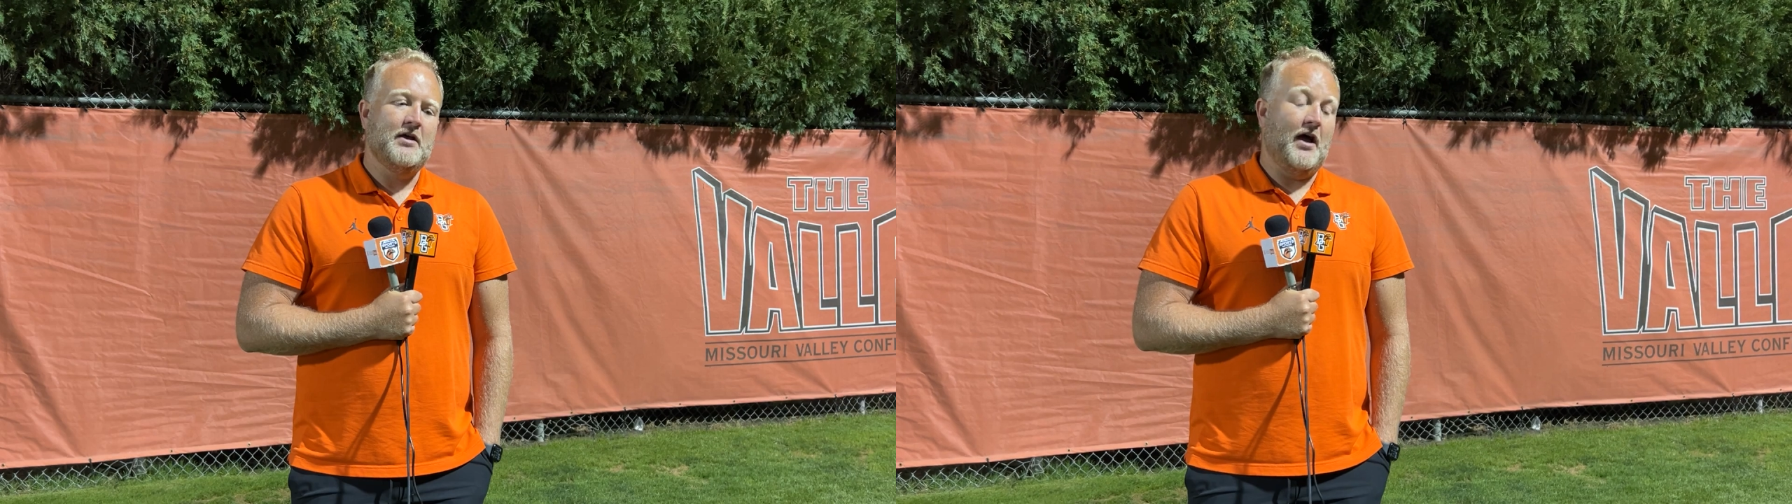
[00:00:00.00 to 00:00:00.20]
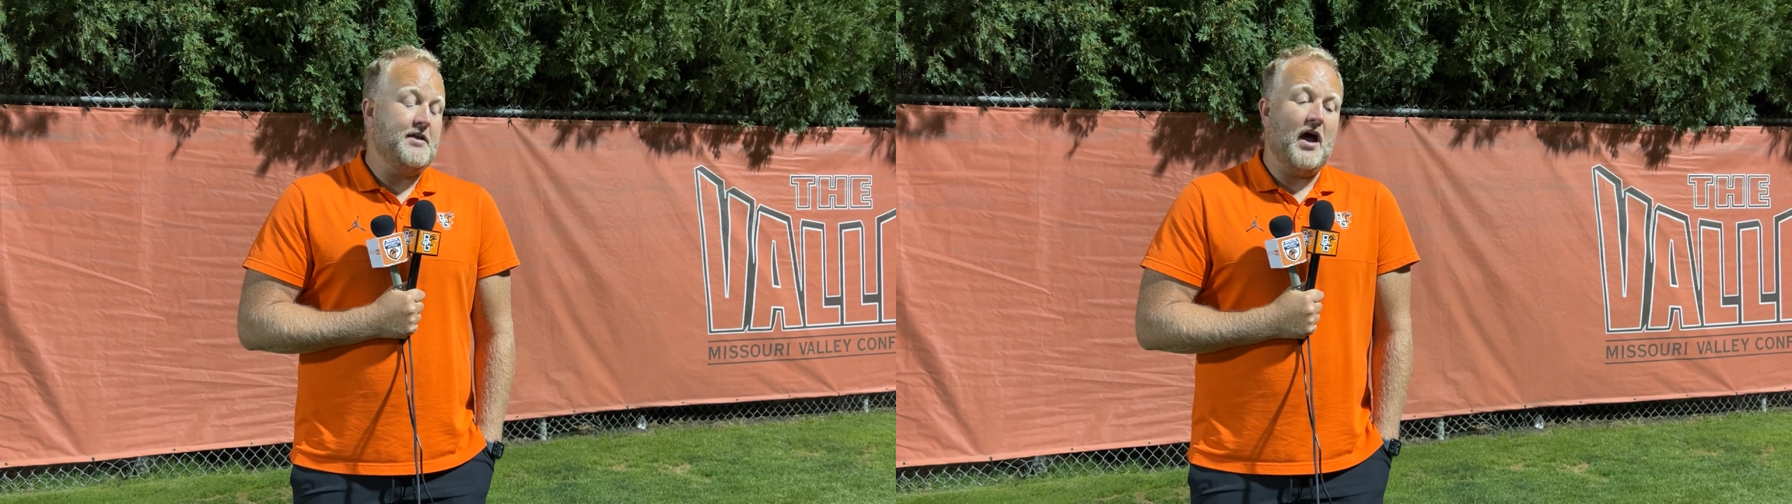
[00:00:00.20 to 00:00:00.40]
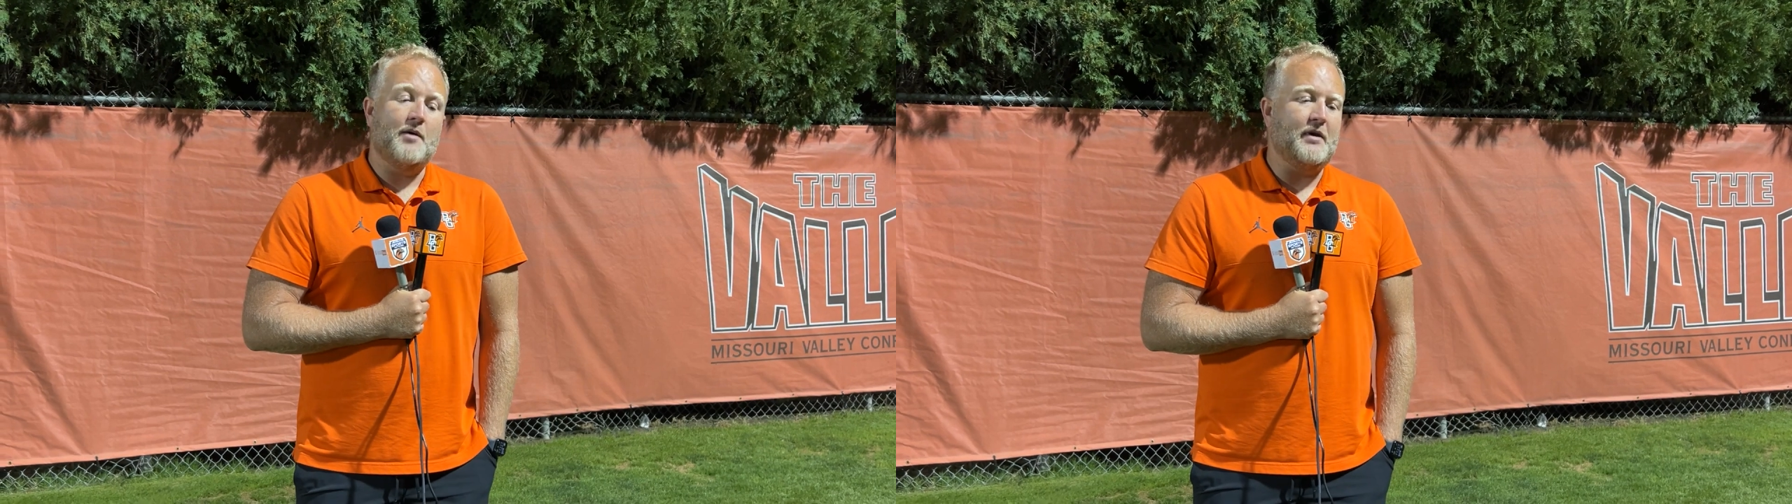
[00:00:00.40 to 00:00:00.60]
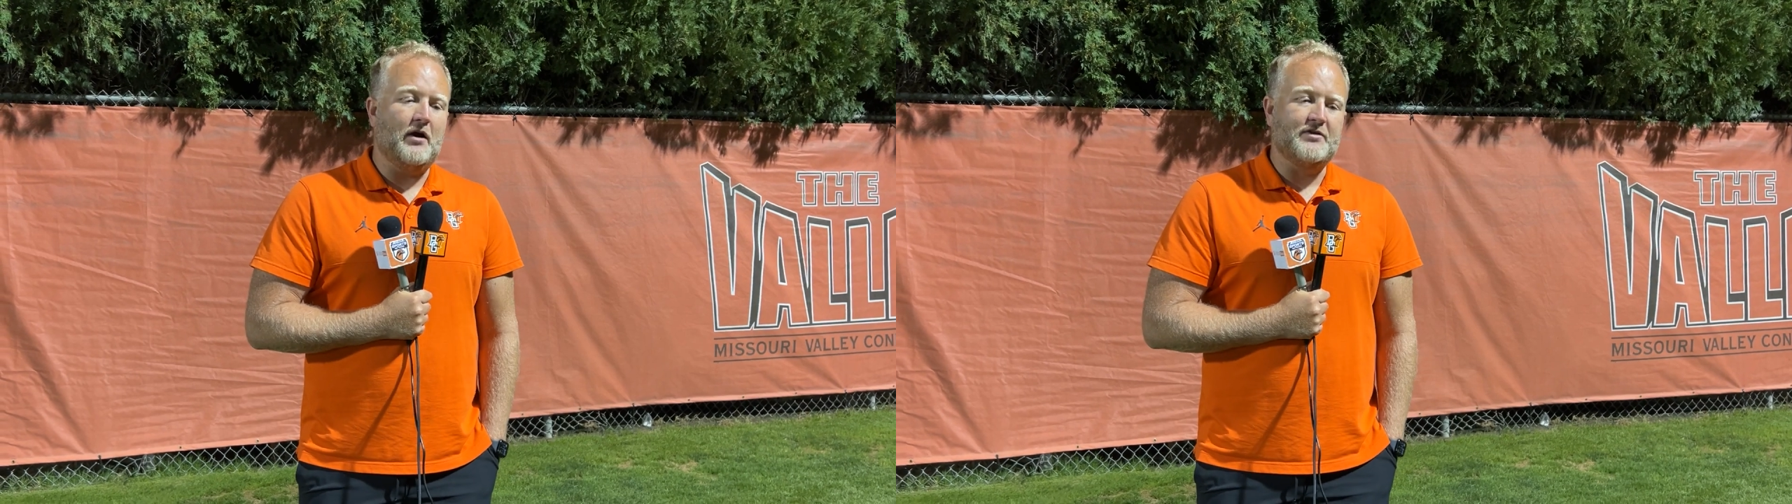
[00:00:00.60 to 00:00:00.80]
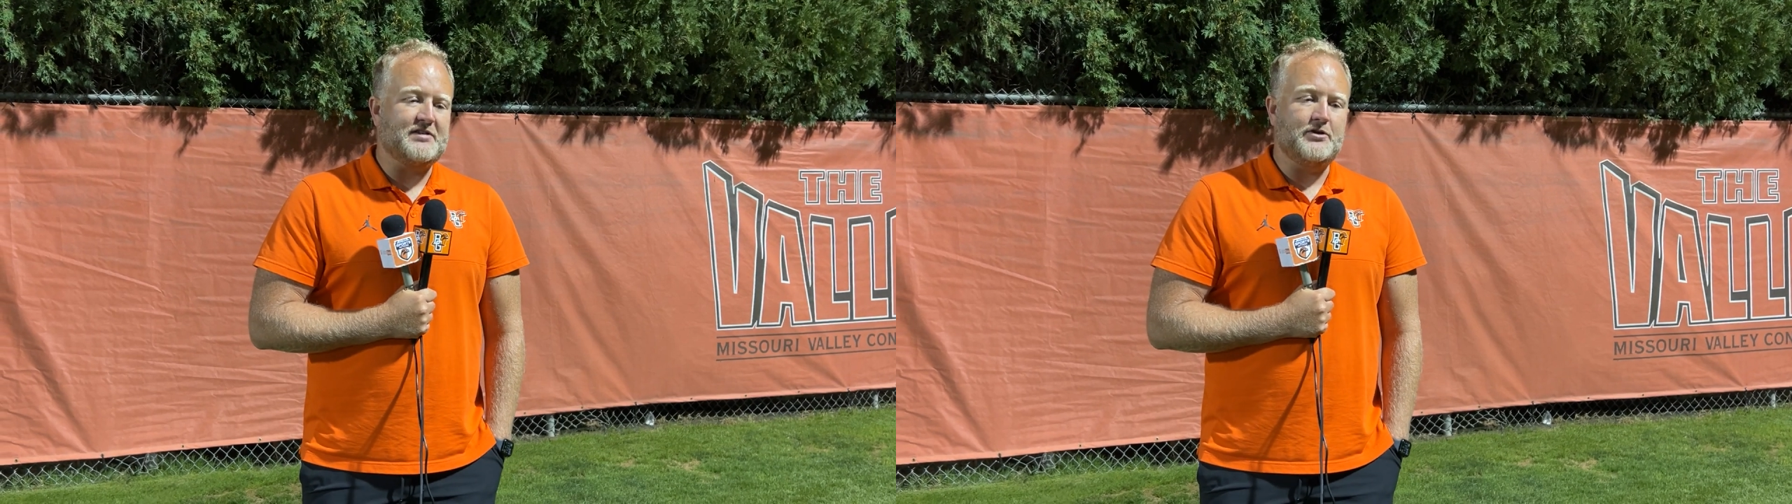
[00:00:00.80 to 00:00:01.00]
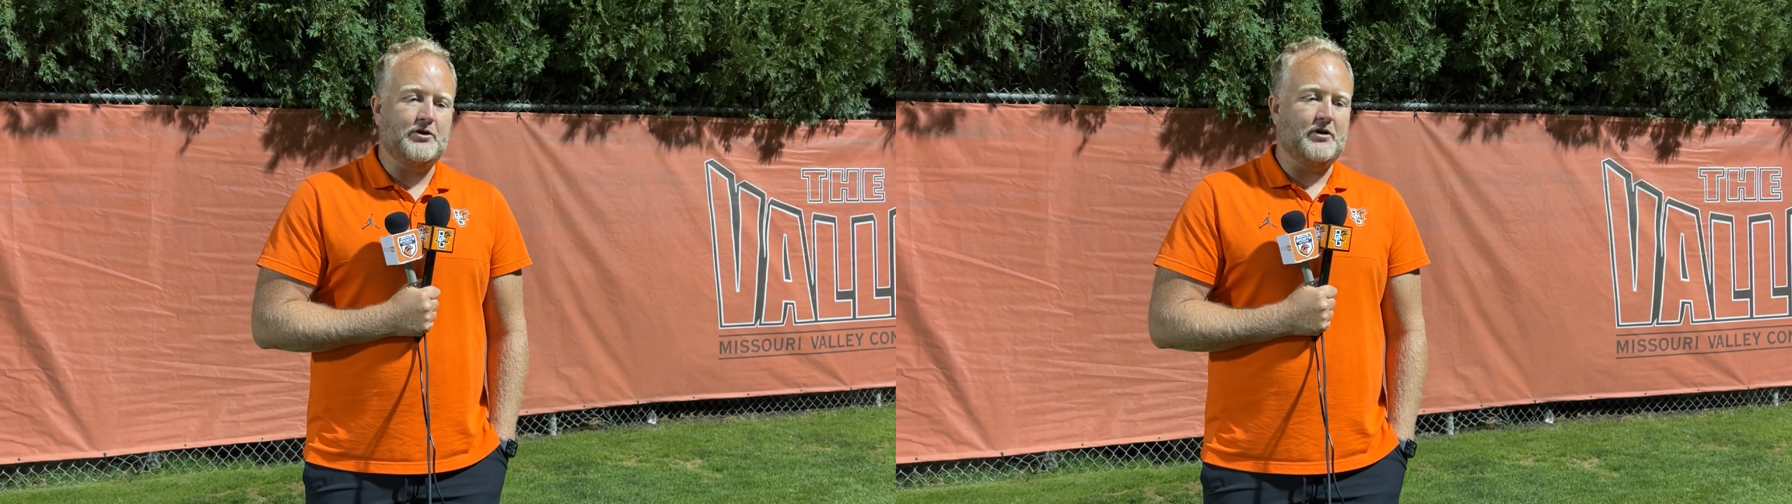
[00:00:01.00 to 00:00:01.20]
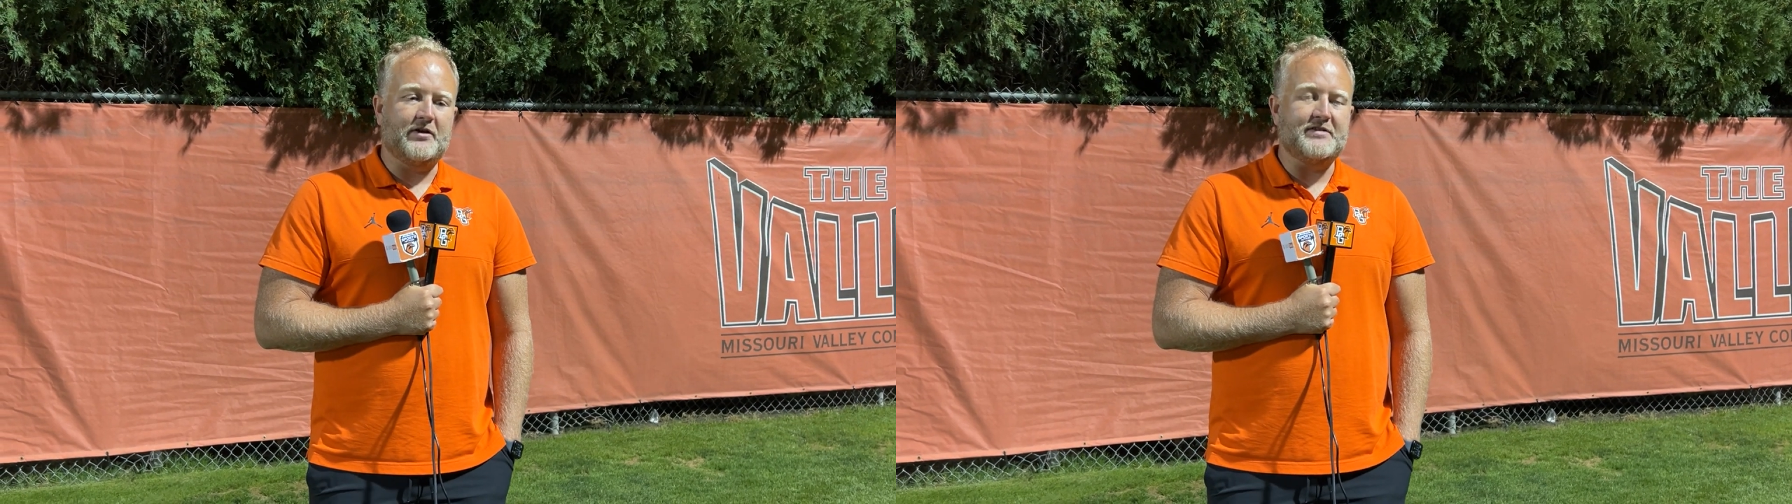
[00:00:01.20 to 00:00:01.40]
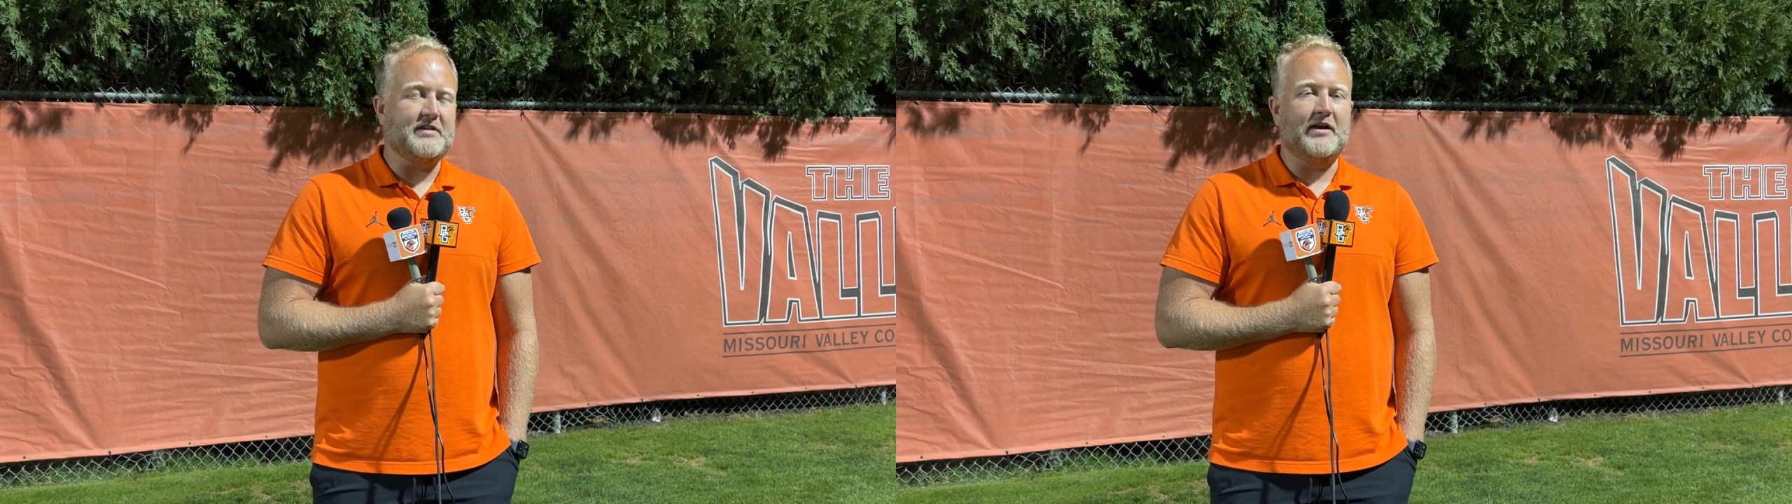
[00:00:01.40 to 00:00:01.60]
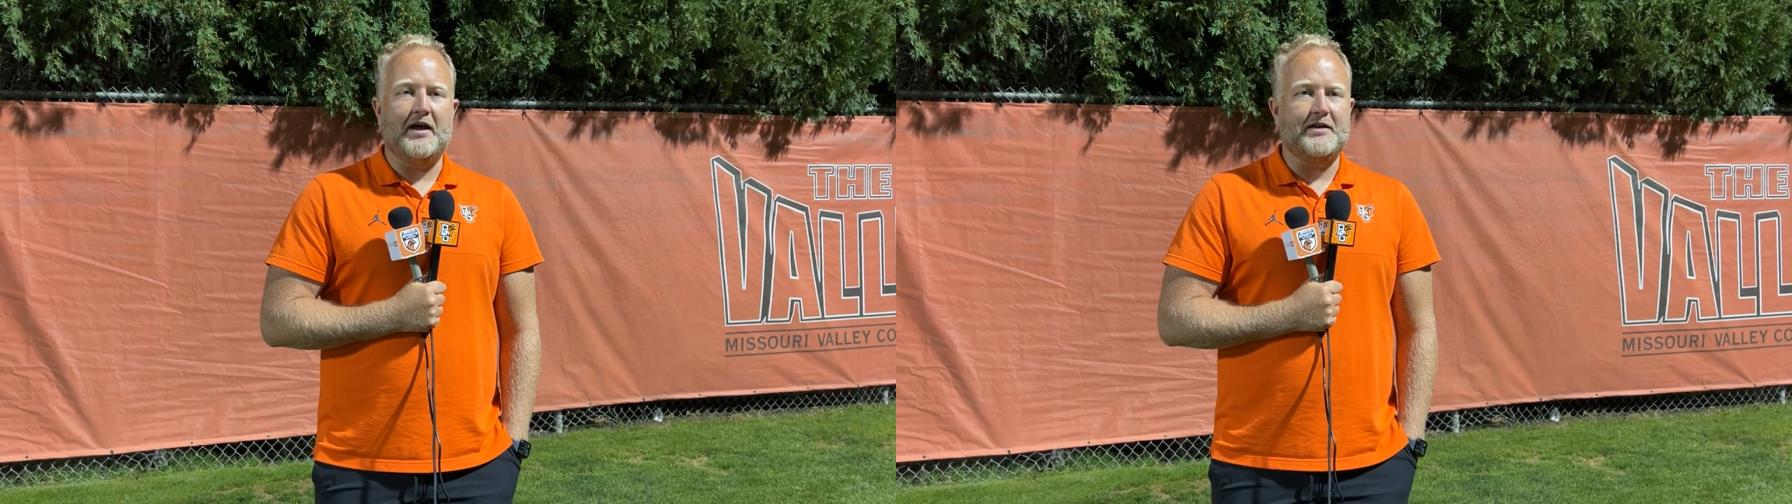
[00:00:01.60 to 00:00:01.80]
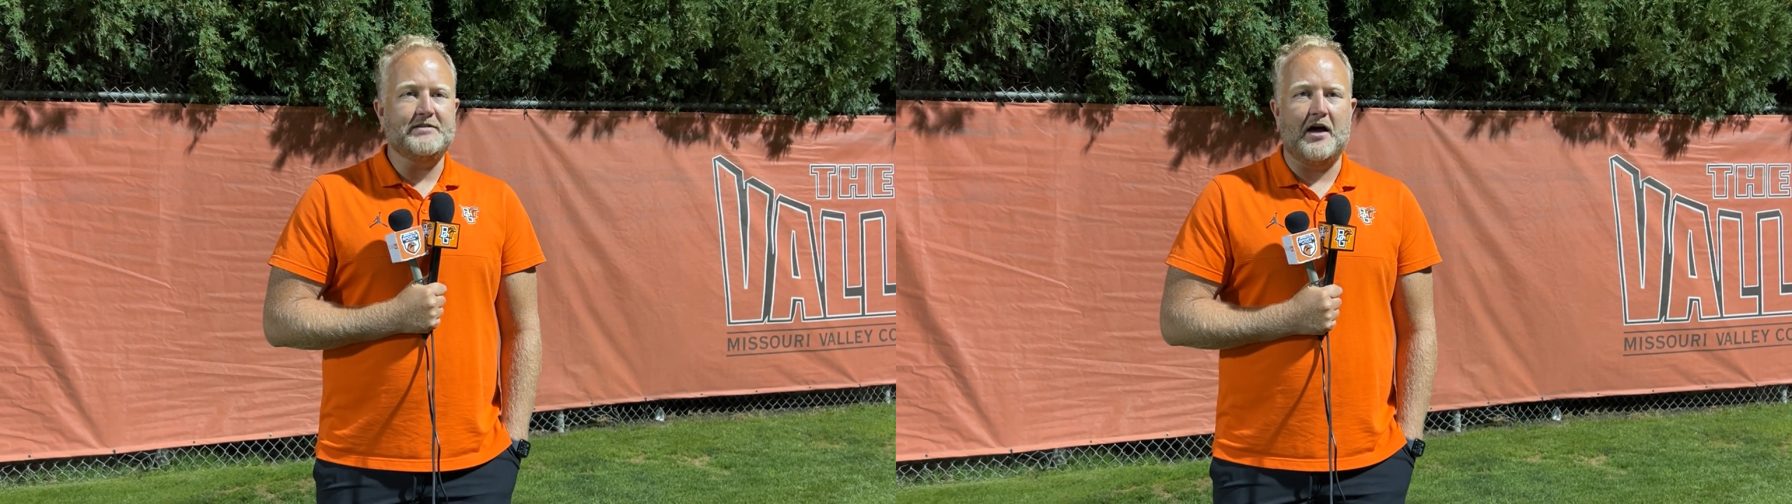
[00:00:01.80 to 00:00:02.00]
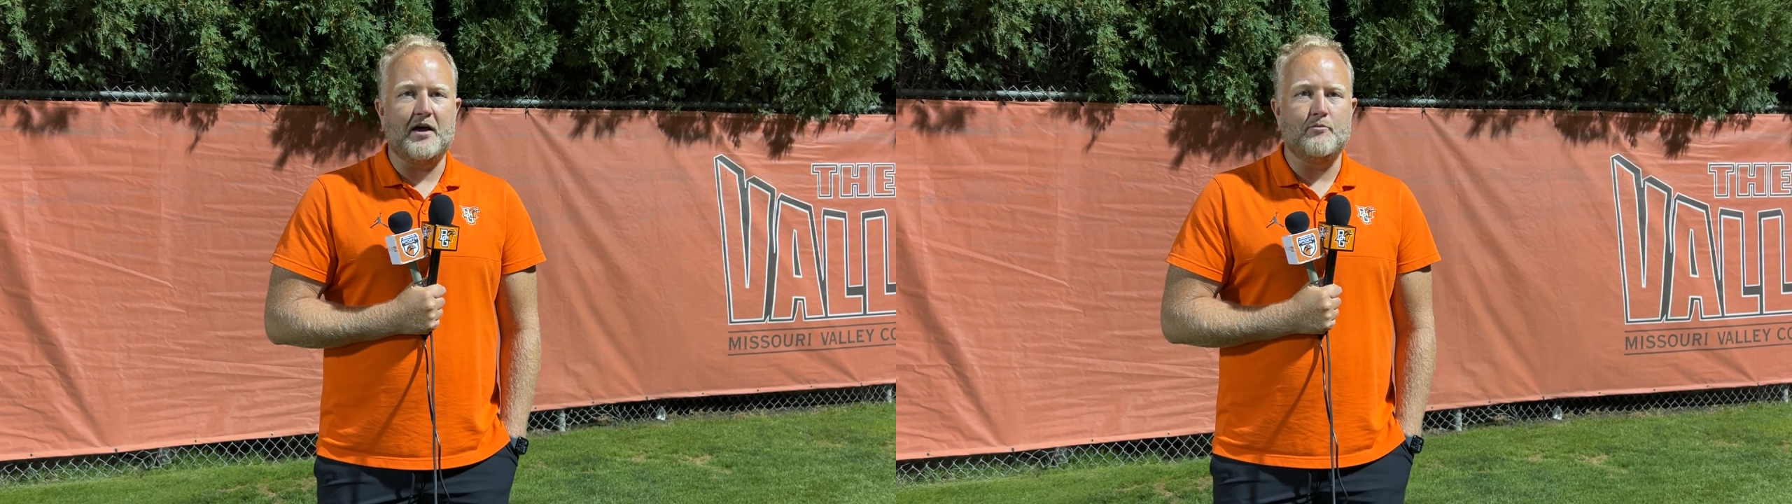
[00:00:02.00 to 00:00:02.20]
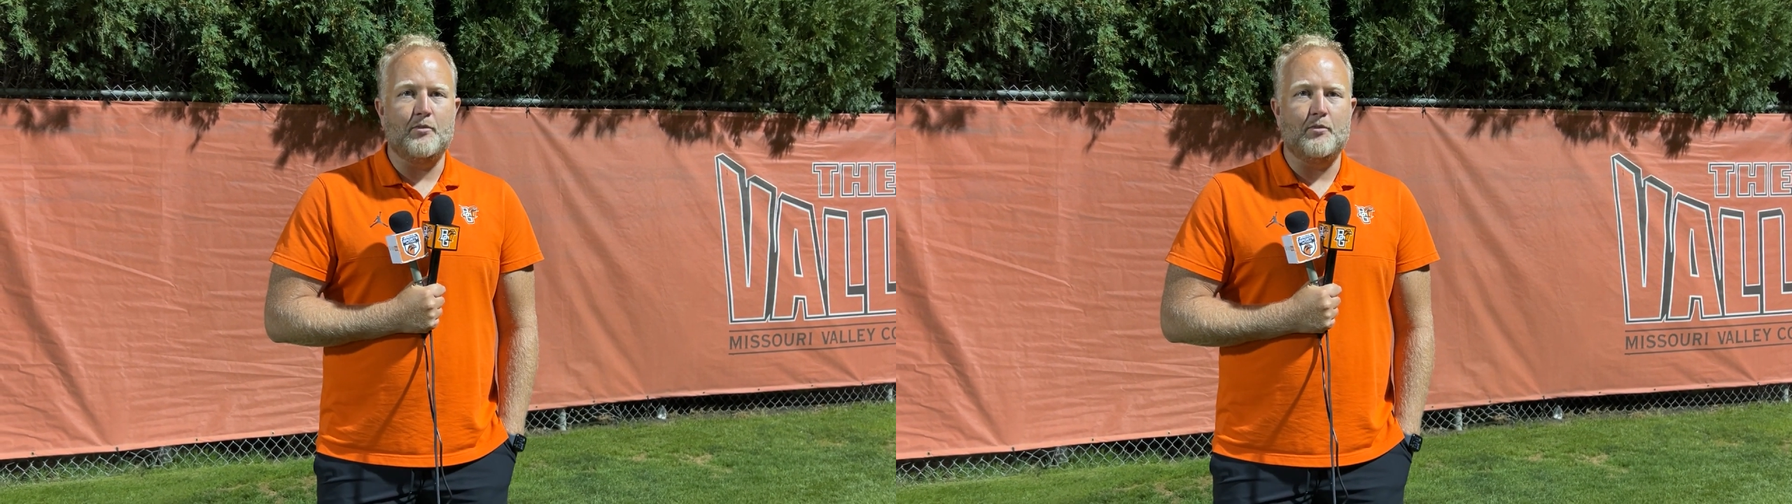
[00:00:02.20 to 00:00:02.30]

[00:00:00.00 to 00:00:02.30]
And yeah, I mean, obviously you can concede at any time,